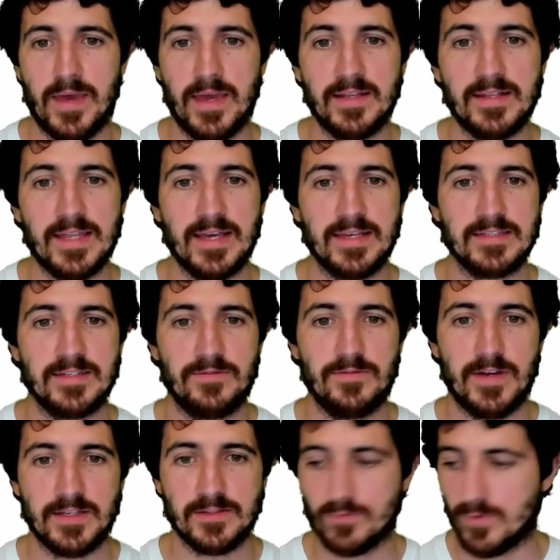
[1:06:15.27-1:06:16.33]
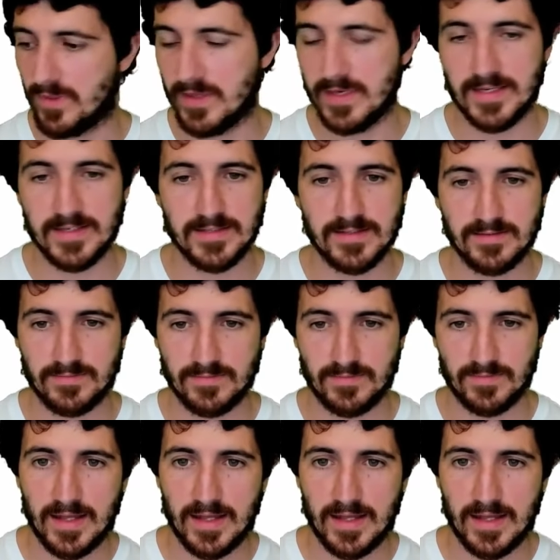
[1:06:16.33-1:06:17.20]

baked effects with ease